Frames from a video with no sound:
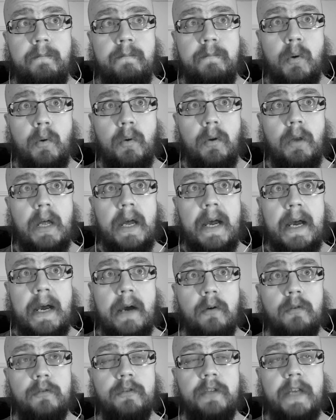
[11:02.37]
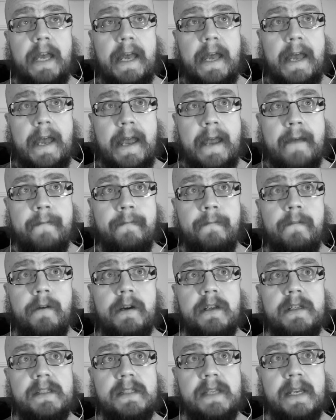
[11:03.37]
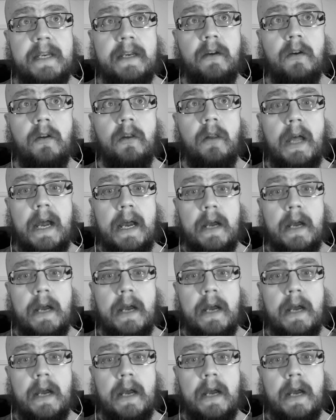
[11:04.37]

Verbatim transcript: pull out every single